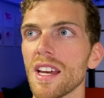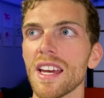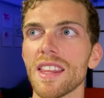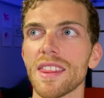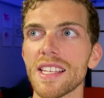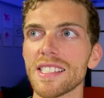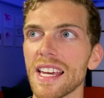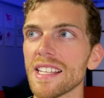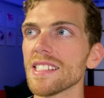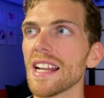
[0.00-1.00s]
this
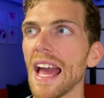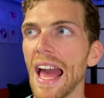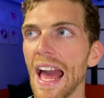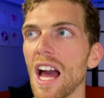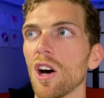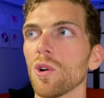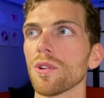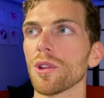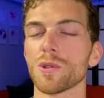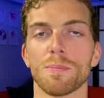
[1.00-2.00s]
isn't how
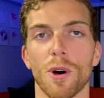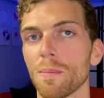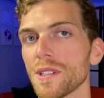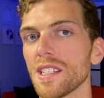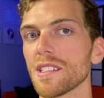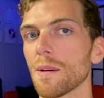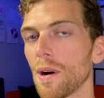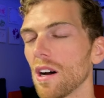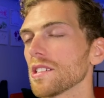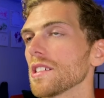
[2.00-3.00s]
those properties are
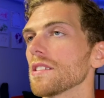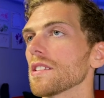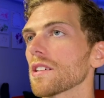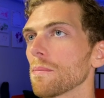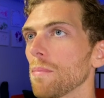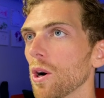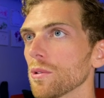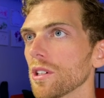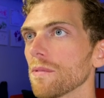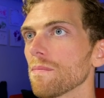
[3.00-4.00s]
passed into the
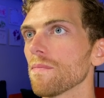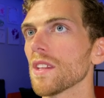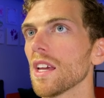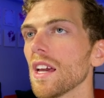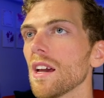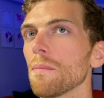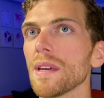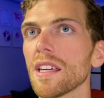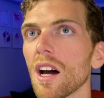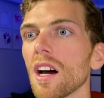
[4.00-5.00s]
component.
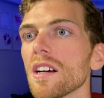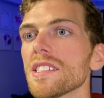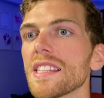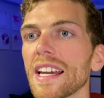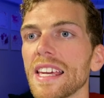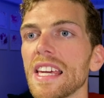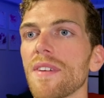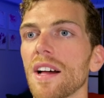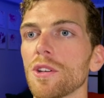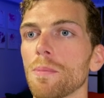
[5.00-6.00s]
Because they're key
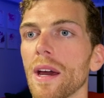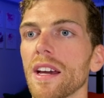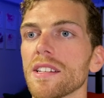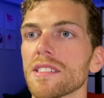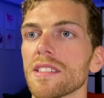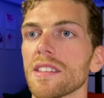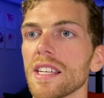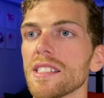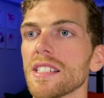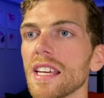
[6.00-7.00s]
value pairs,
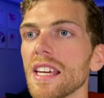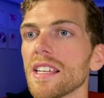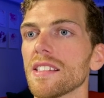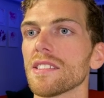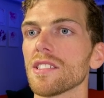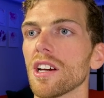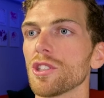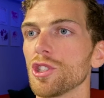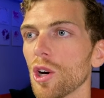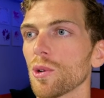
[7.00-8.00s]
this is a
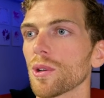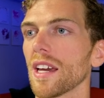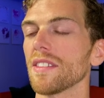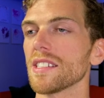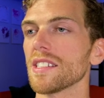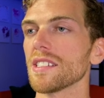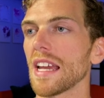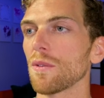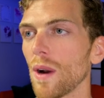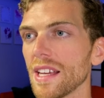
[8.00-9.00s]
joke and this is
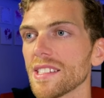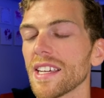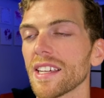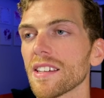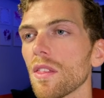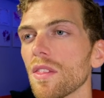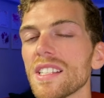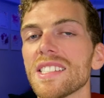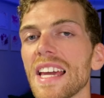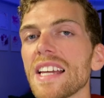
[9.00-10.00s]
a rating,
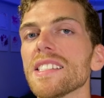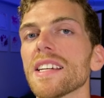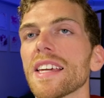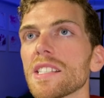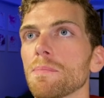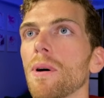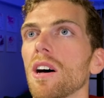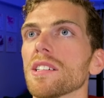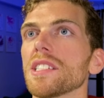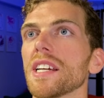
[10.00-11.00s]
this data gets
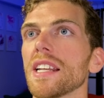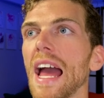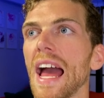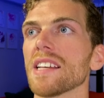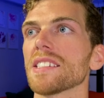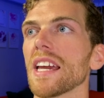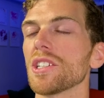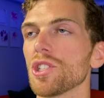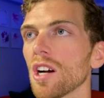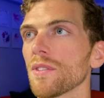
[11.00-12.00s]
passed in as a
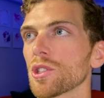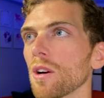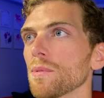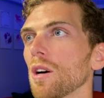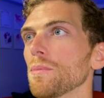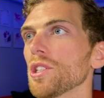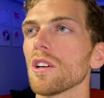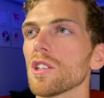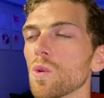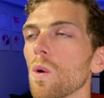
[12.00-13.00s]
JavaScript
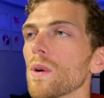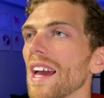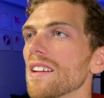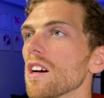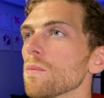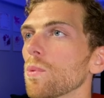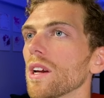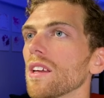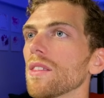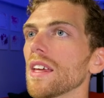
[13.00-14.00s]
object. So what we end up
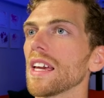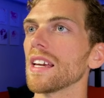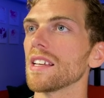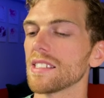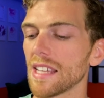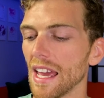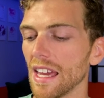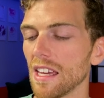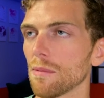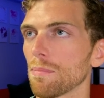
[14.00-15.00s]
with is
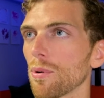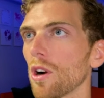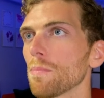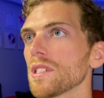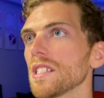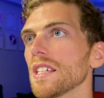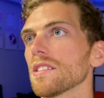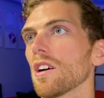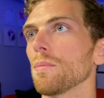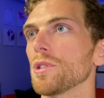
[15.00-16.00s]
a
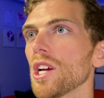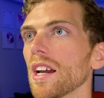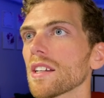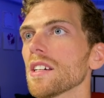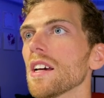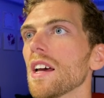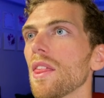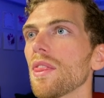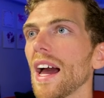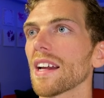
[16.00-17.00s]
properties object
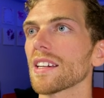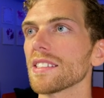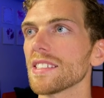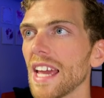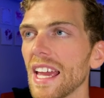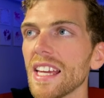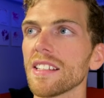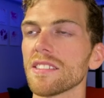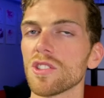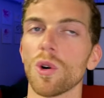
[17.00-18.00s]
that
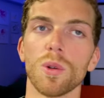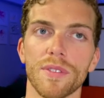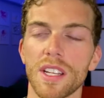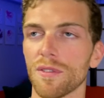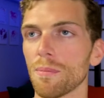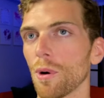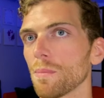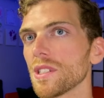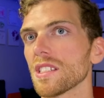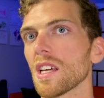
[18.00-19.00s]
contains all of the different
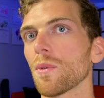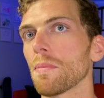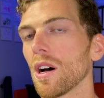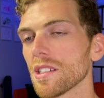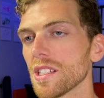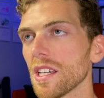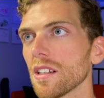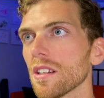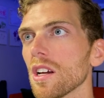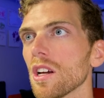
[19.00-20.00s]
properties that we pass
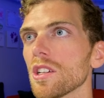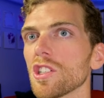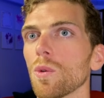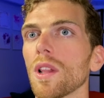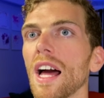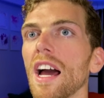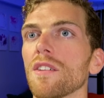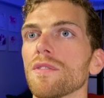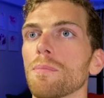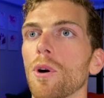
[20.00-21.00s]
in. So we'll
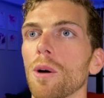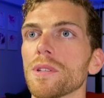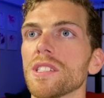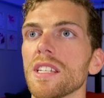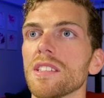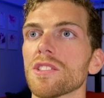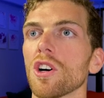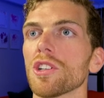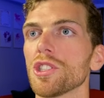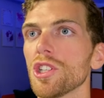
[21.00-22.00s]
have
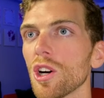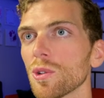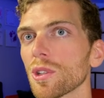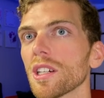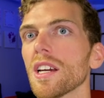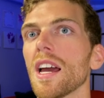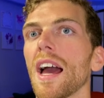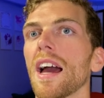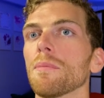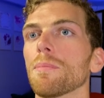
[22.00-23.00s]
properties.joke
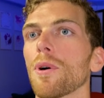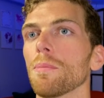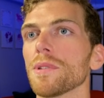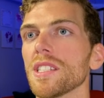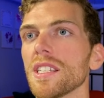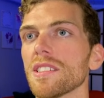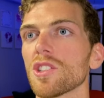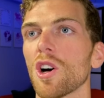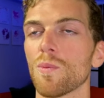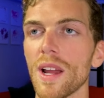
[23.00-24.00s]
and
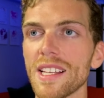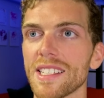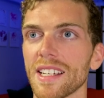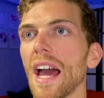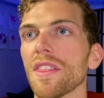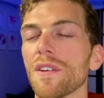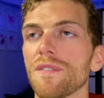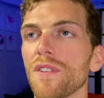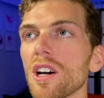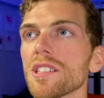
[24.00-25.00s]
properties.rating. And the
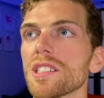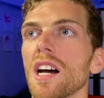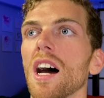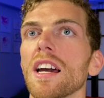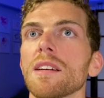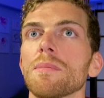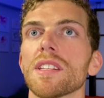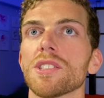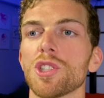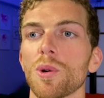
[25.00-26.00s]
first time
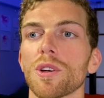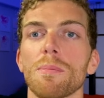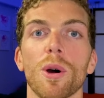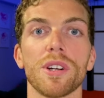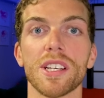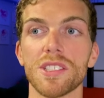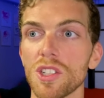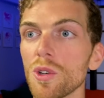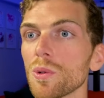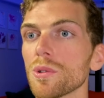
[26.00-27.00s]
this joke component is
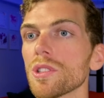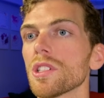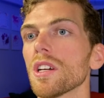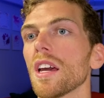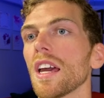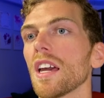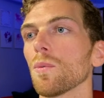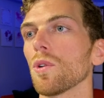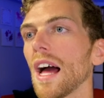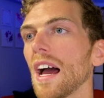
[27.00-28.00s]
used, it
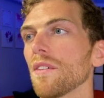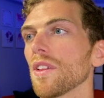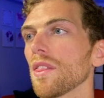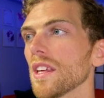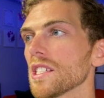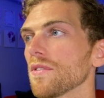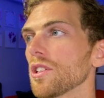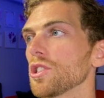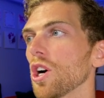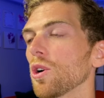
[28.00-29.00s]
will have this for
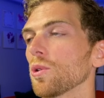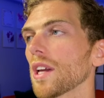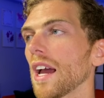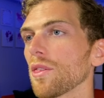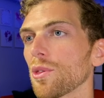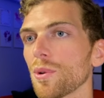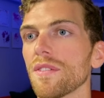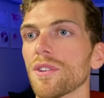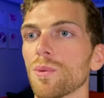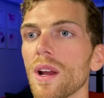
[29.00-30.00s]
the joke and 3
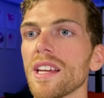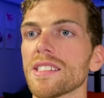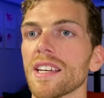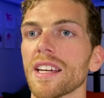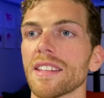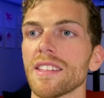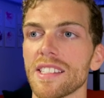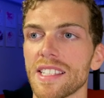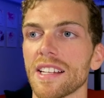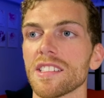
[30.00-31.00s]
for the rating, and then
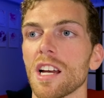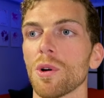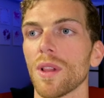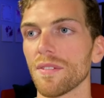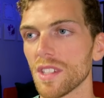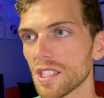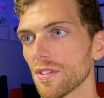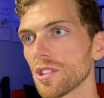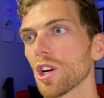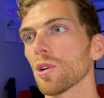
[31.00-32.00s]
the second time it will have this for
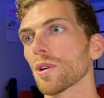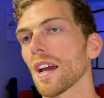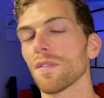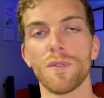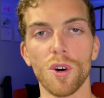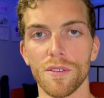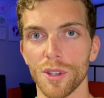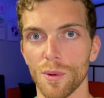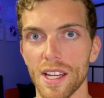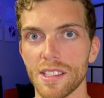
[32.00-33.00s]
the joke and 4 for
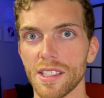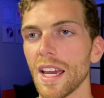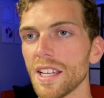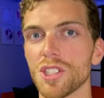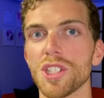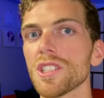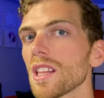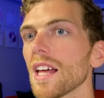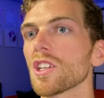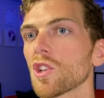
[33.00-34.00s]
the rating. It's just
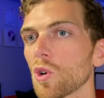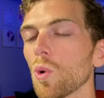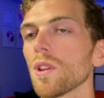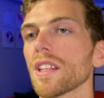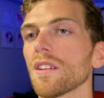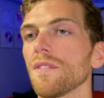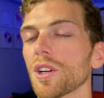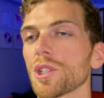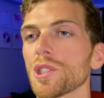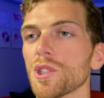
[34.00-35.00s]
like calling the
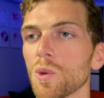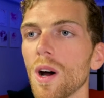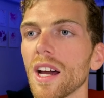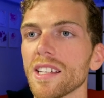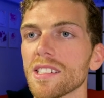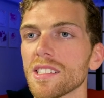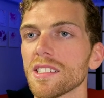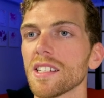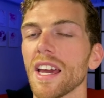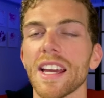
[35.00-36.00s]
function twice,
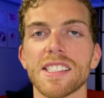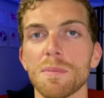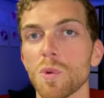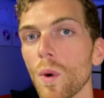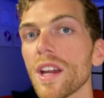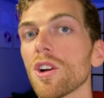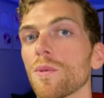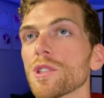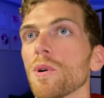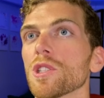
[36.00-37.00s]
except we're not
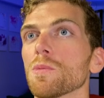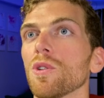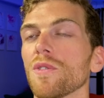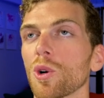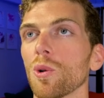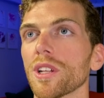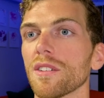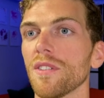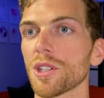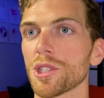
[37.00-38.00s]
responsible for calling the
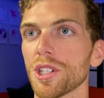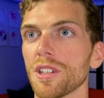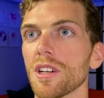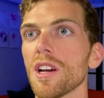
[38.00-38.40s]
function.